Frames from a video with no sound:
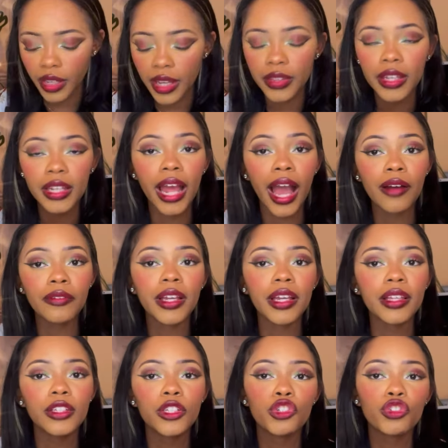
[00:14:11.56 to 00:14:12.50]
and they
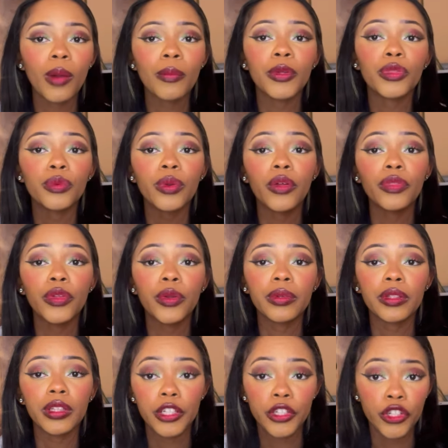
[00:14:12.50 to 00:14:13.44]
navigate this drama throughout their
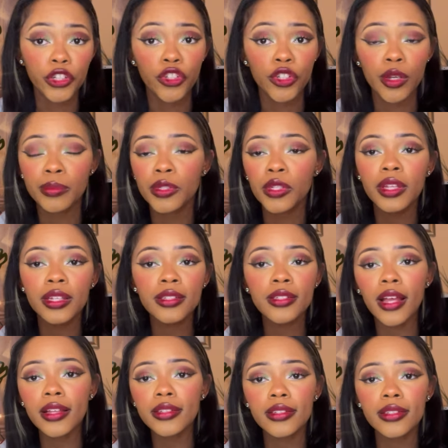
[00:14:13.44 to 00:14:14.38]
relationship. So that's
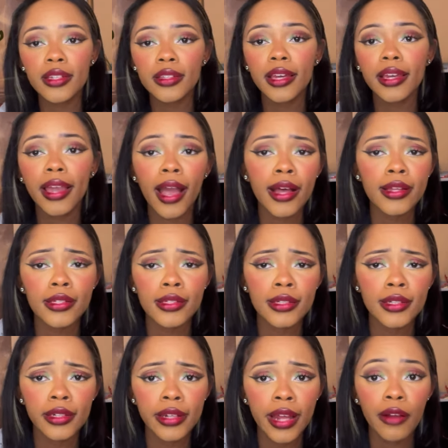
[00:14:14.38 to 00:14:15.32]
not to say that Cassie
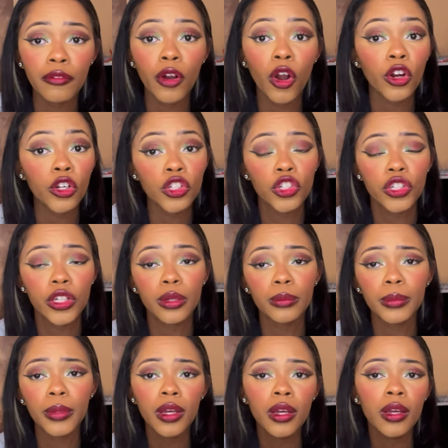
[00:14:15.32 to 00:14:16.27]
didn't have
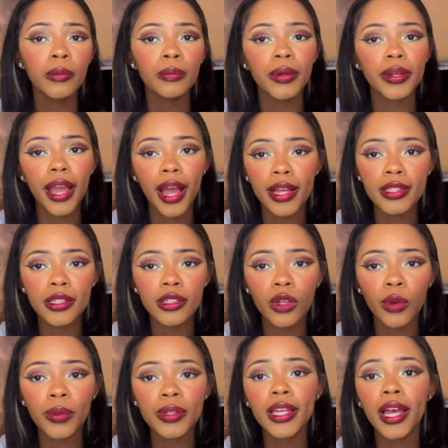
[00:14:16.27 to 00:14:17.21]
hardship, but Cassie has
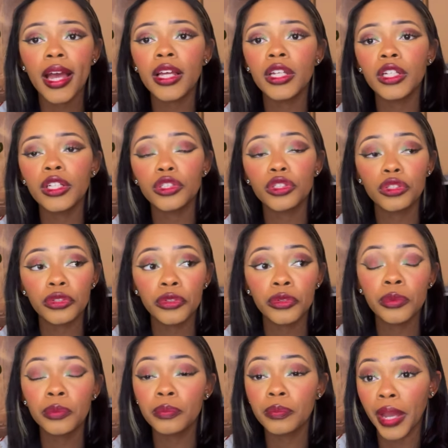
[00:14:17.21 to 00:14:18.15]
always had
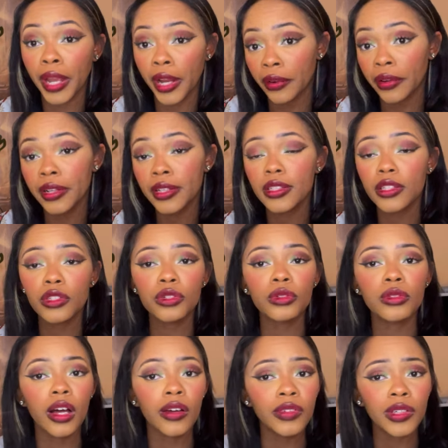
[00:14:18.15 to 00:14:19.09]
two parents, two
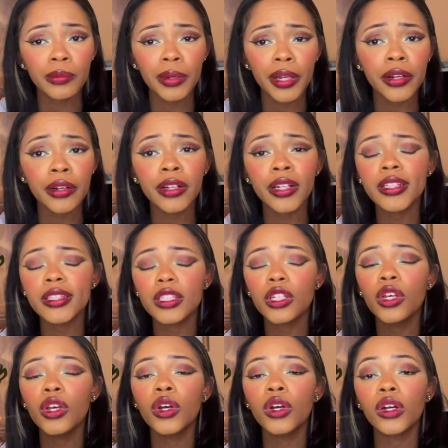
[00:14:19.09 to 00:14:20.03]
loving parents
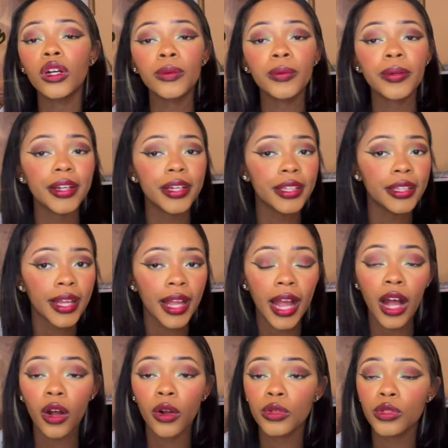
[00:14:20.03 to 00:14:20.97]
who were in the
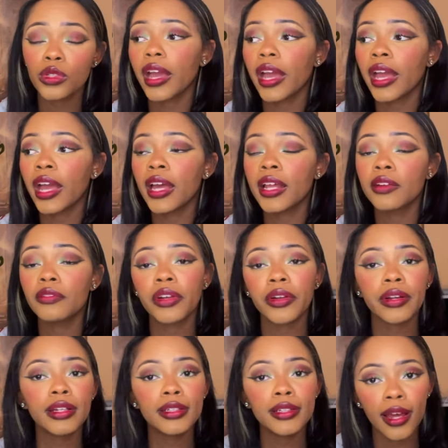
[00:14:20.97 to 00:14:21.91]
house and
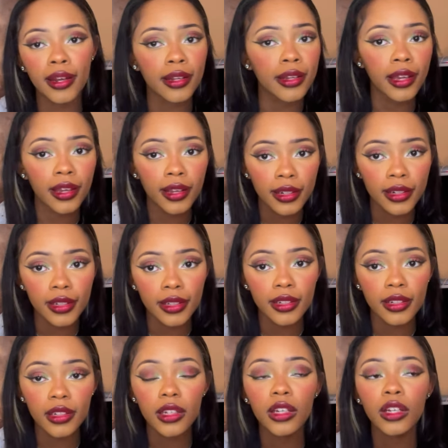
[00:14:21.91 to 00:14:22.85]
very
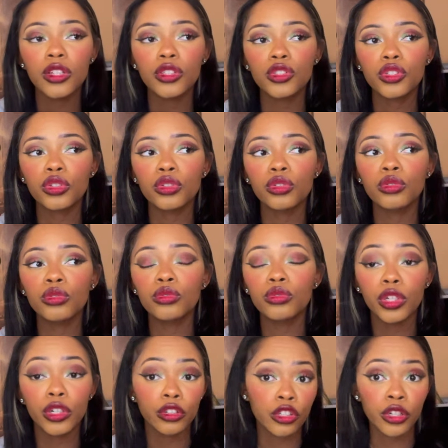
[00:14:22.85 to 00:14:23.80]
dedicated to
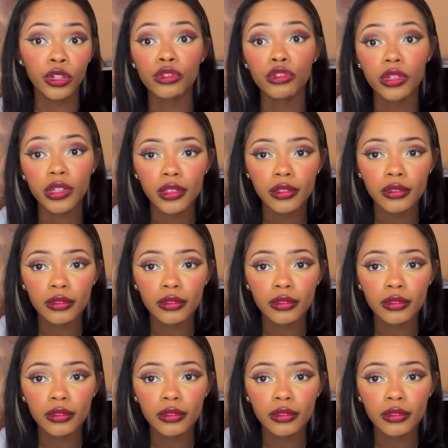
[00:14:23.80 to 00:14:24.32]
their children.